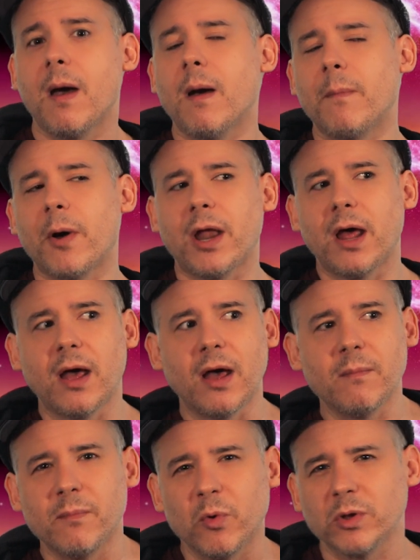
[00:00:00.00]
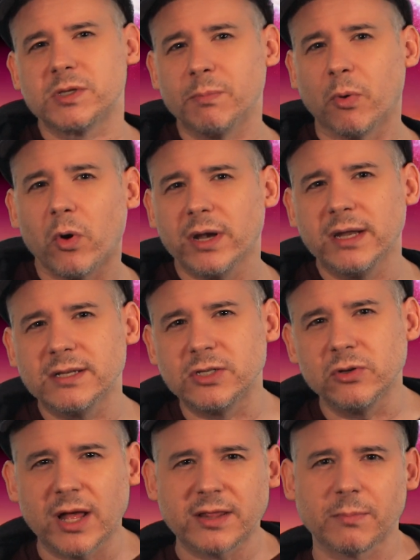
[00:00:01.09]
but what's important is you
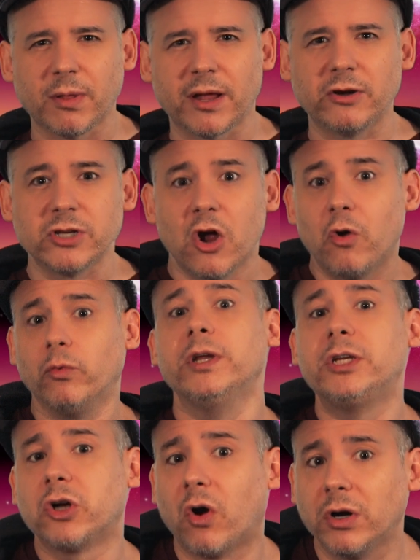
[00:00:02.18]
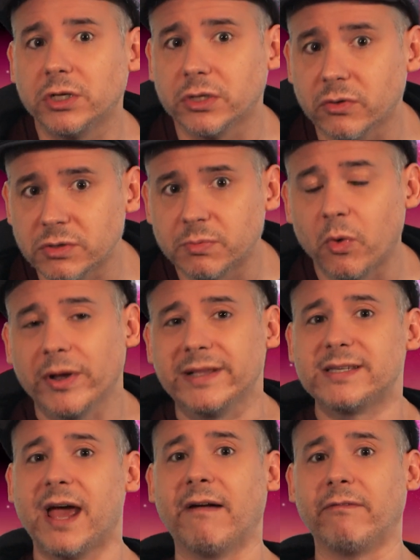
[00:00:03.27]
let the players recharge those
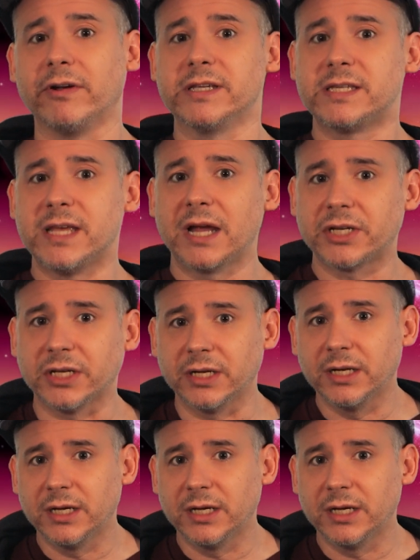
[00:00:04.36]
points every session.